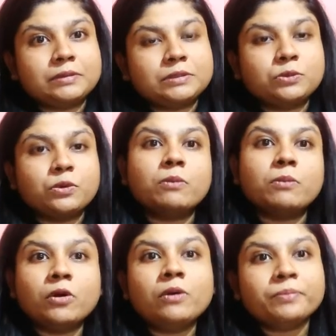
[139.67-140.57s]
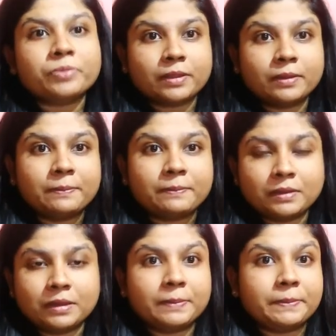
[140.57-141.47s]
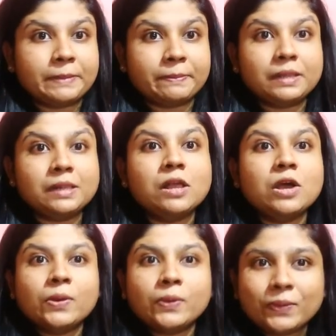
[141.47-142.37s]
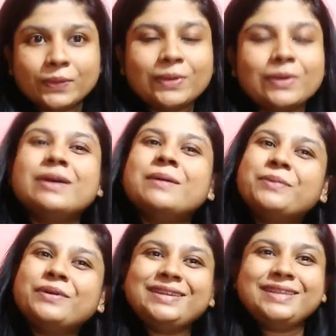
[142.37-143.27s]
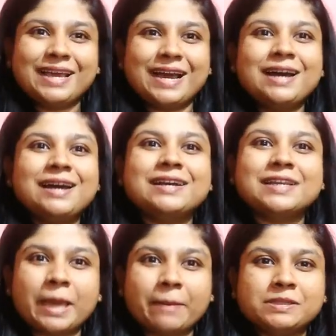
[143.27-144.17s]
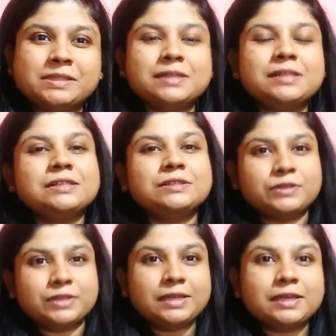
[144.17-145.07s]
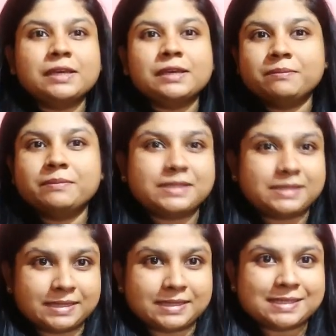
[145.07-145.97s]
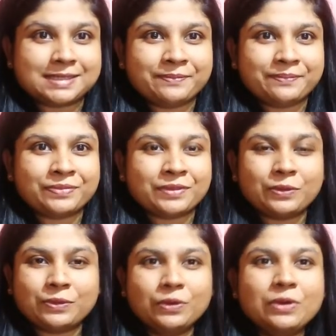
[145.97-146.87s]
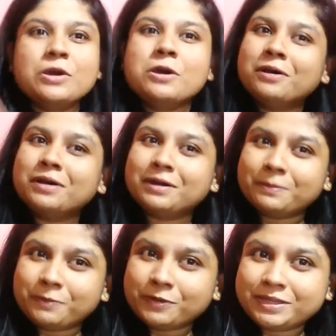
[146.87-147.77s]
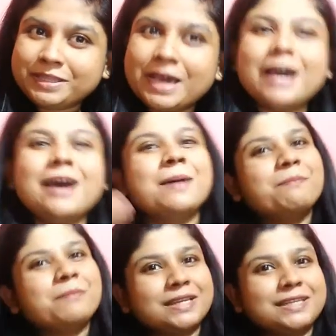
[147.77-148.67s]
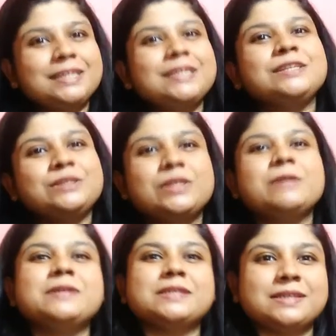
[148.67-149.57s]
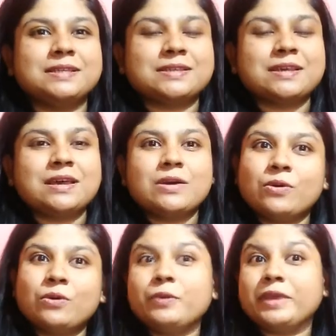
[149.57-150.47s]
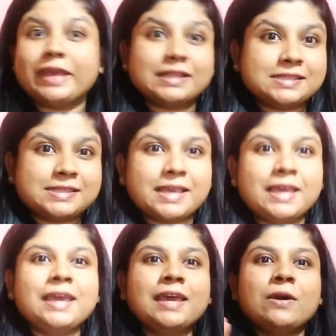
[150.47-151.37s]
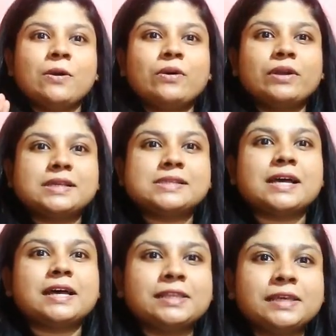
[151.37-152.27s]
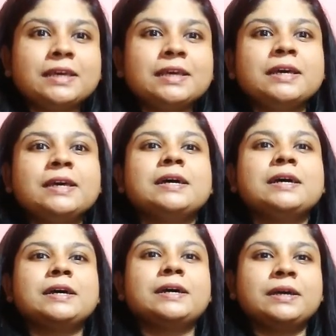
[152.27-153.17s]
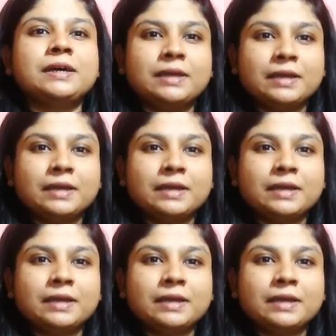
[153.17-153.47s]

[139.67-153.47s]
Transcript: two or more people who put their capital to the business, who put their money to the business. Or we can say owners are the